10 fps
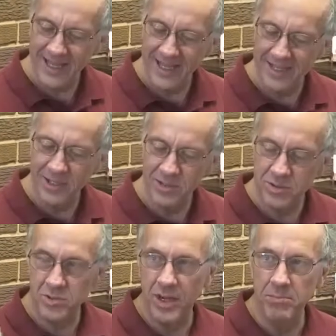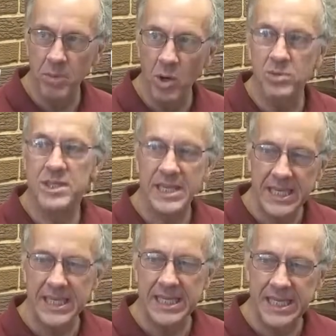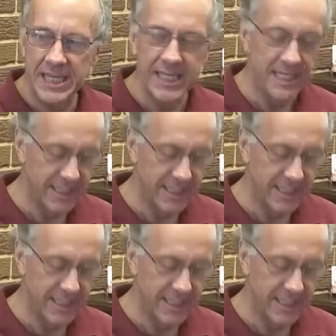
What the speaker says: I like to use trombone teen.